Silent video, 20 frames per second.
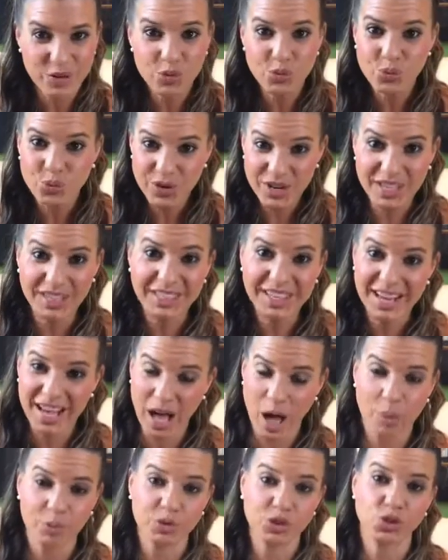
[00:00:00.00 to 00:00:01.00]
really
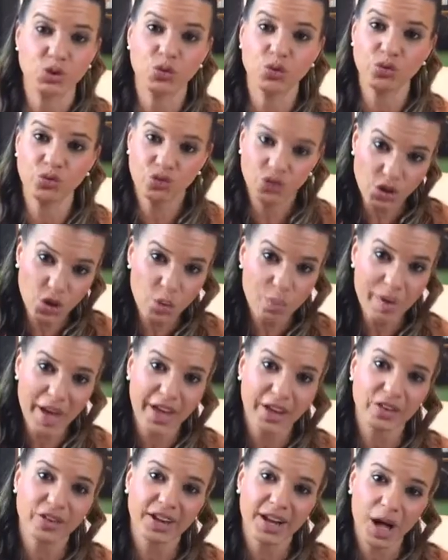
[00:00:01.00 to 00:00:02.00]
helps you feel
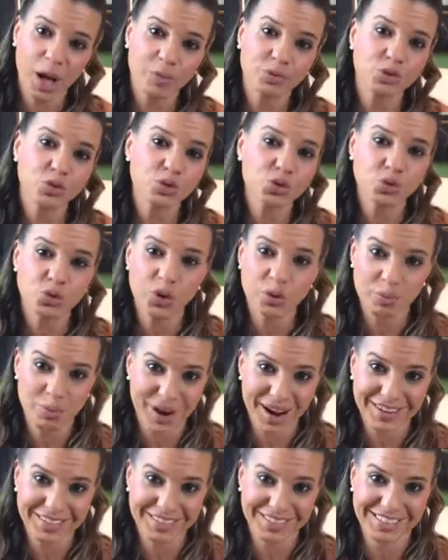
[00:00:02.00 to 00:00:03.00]
better, and it helps you enjoy
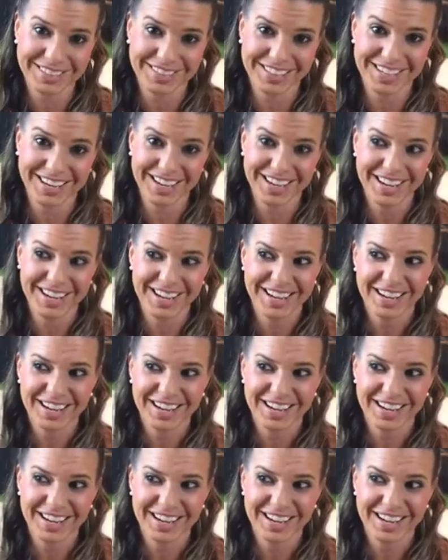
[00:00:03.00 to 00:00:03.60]
pregnancy.